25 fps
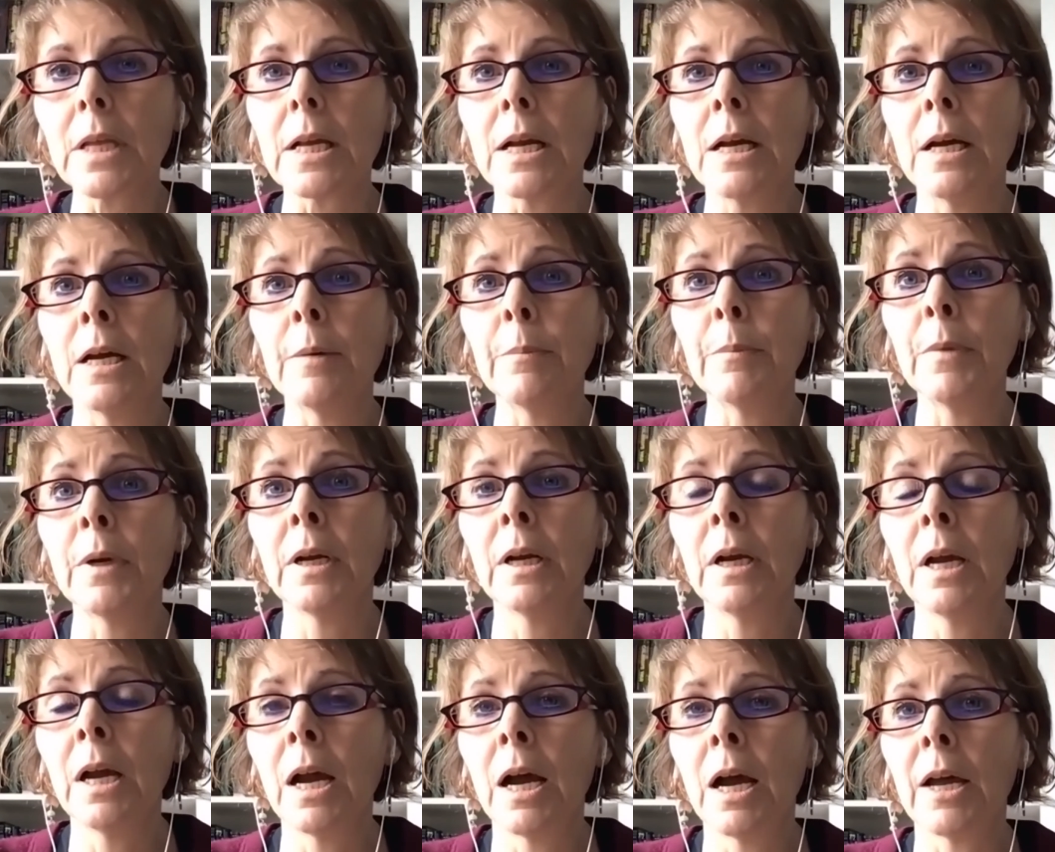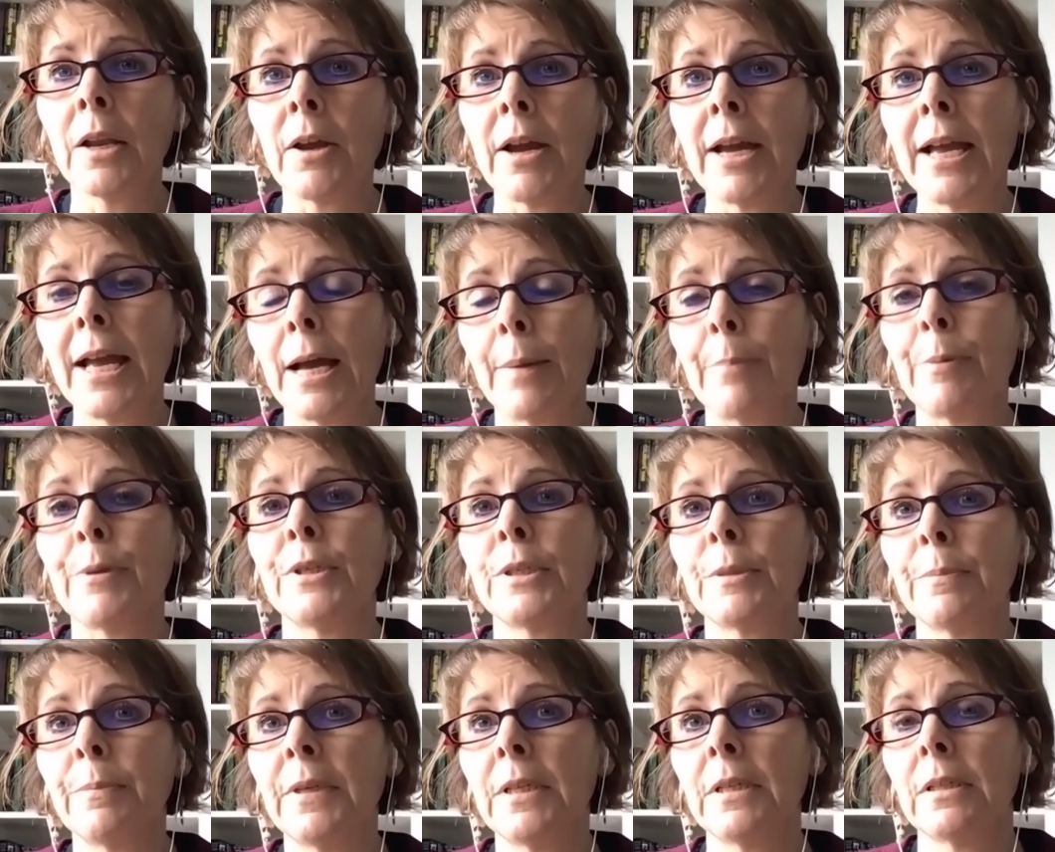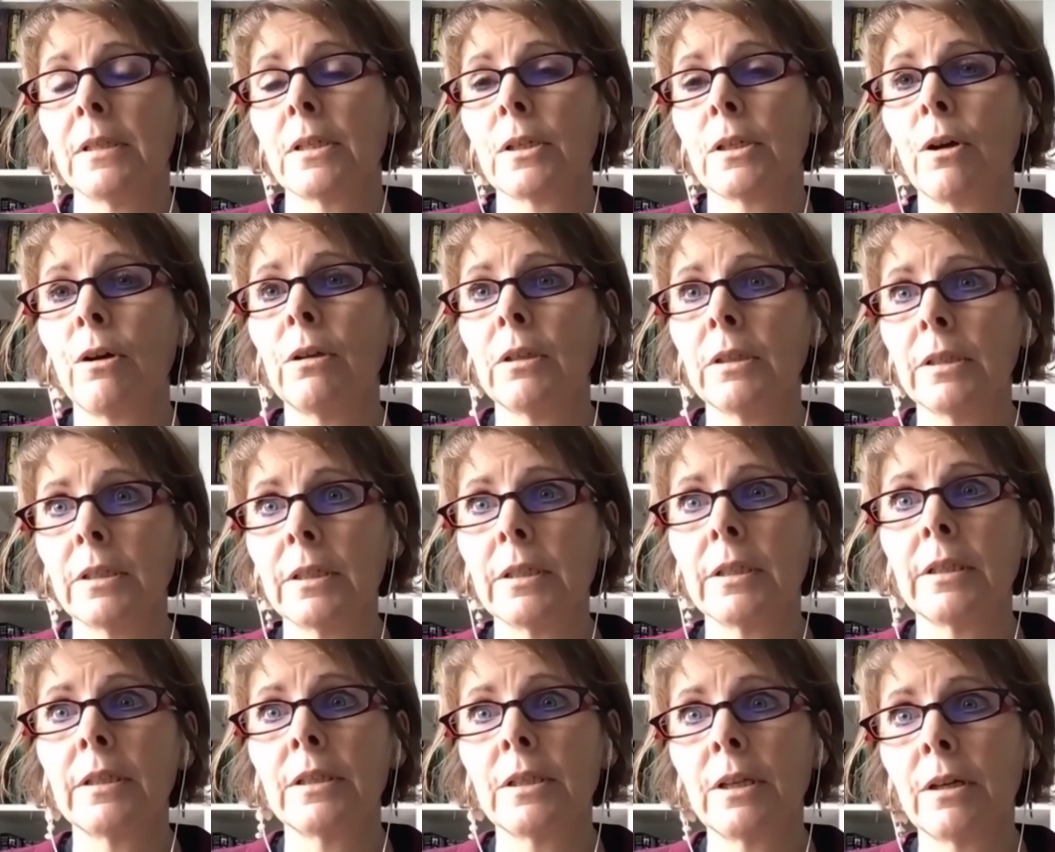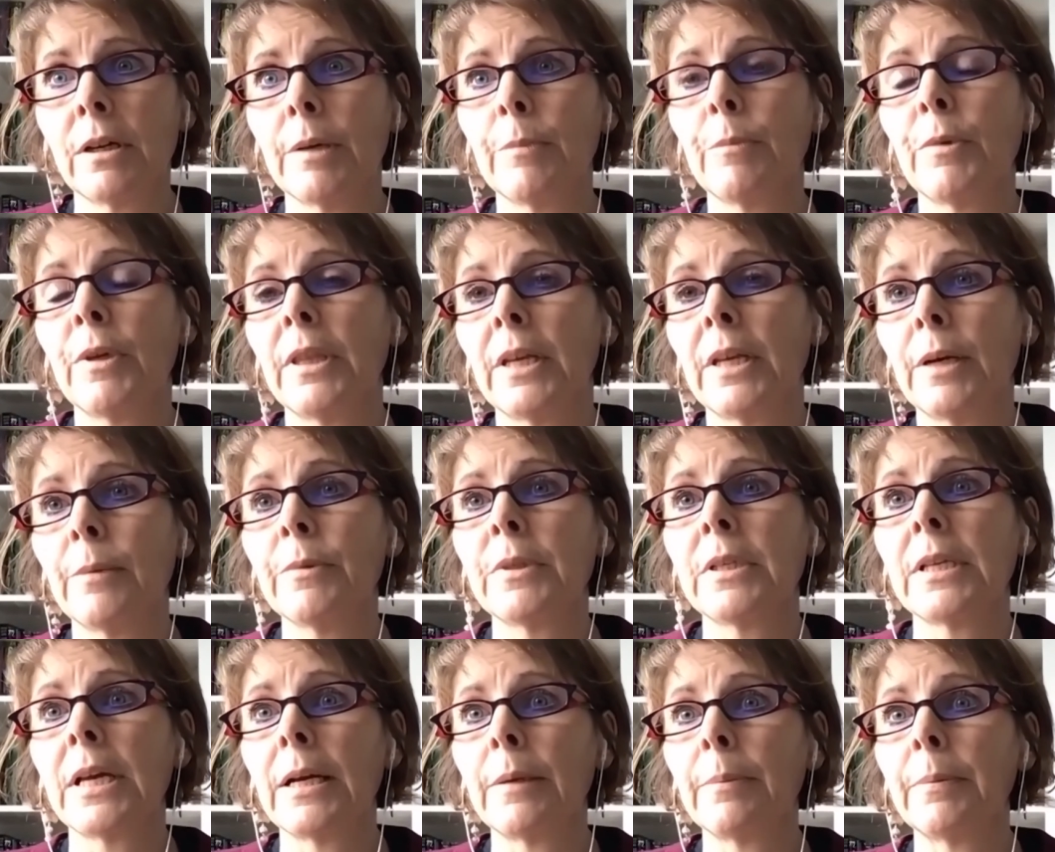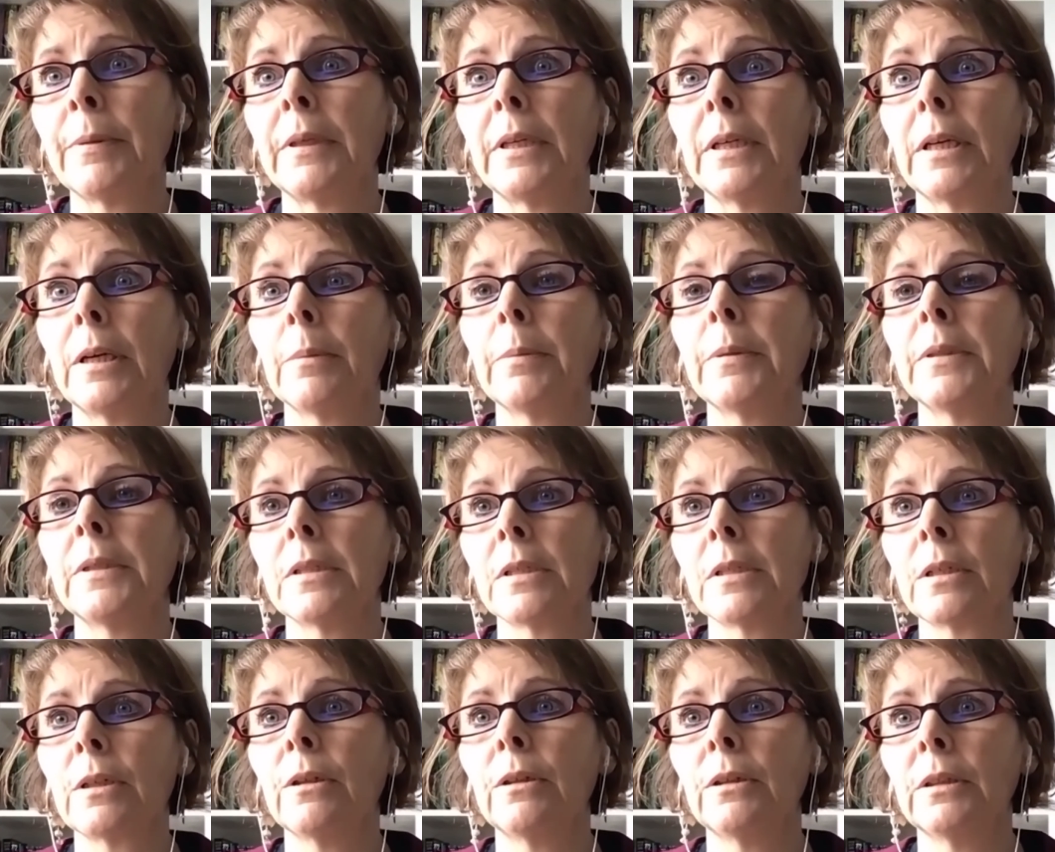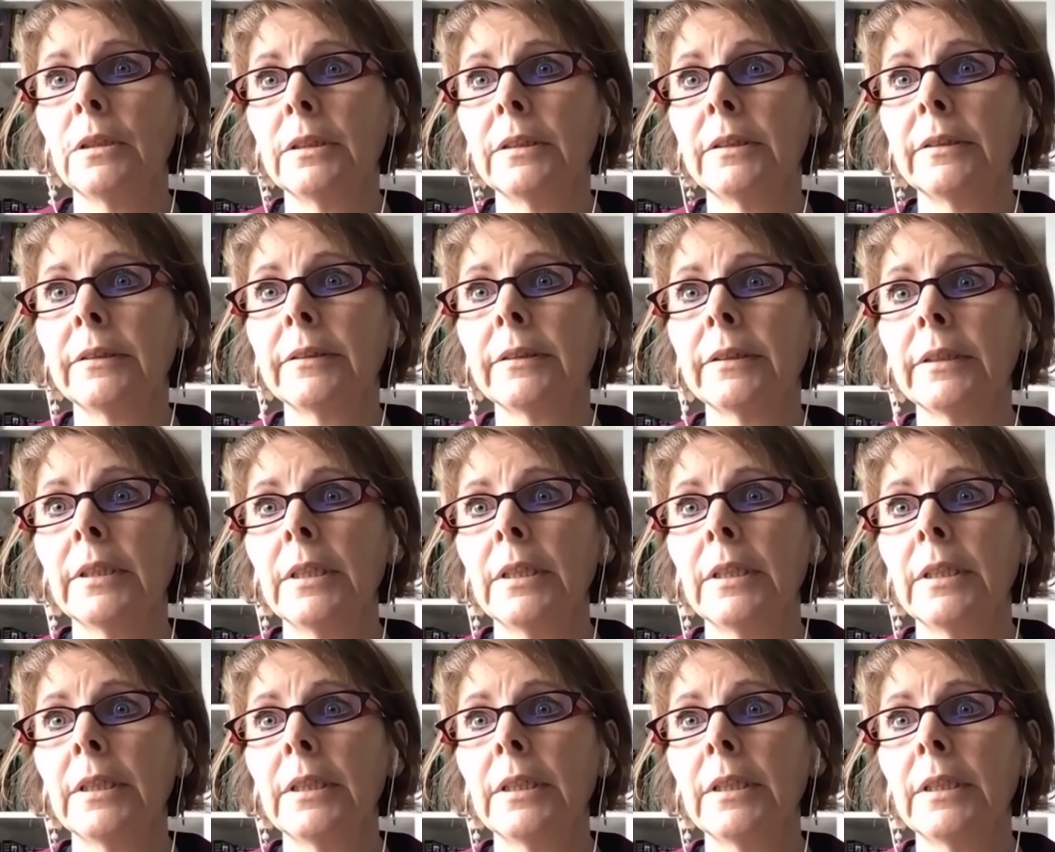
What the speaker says: And I happened to be in Scotland at the time when that was happening up in Scotland.